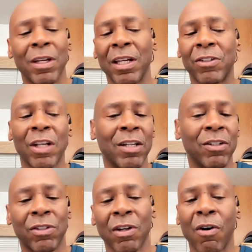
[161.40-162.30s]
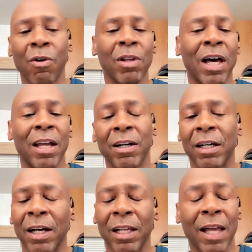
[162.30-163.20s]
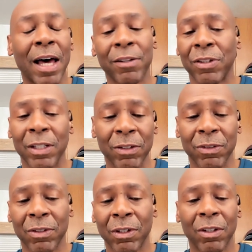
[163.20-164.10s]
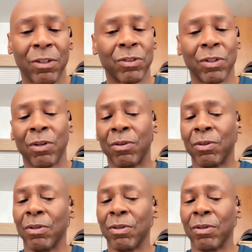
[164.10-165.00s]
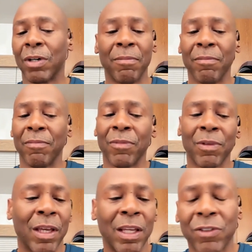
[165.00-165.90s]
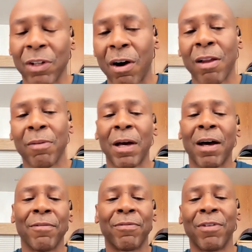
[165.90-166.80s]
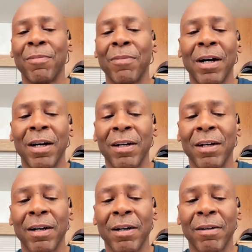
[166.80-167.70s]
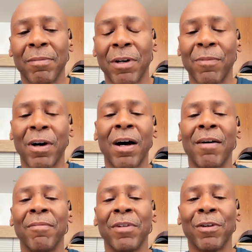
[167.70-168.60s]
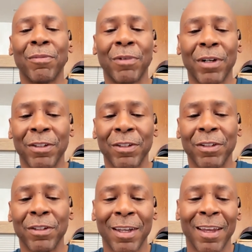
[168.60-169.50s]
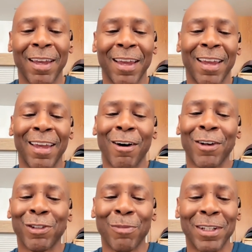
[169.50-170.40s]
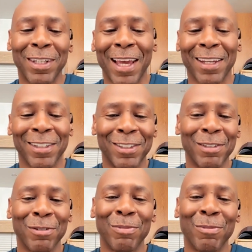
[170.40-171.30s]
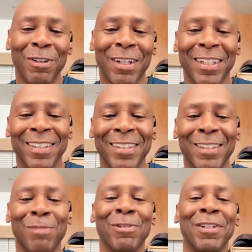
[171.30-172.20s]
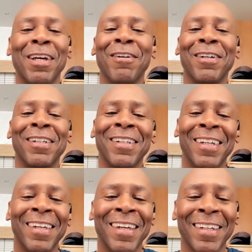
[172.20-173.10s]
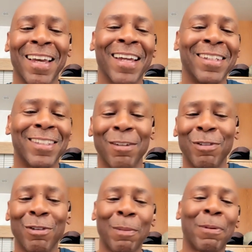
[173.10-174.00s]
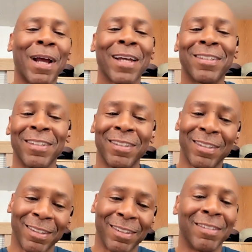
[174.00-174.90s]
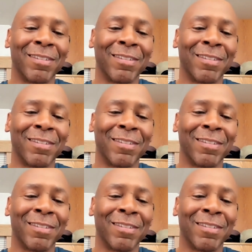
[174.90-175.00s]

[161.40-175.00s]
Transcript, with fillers: it changed a whole lot of a lot of things. So um, it's all about from my uh, my mom and her brothers, and also my dad, because he was more like the disciplinarian. Right. Yeah, he said, if you're going to practice,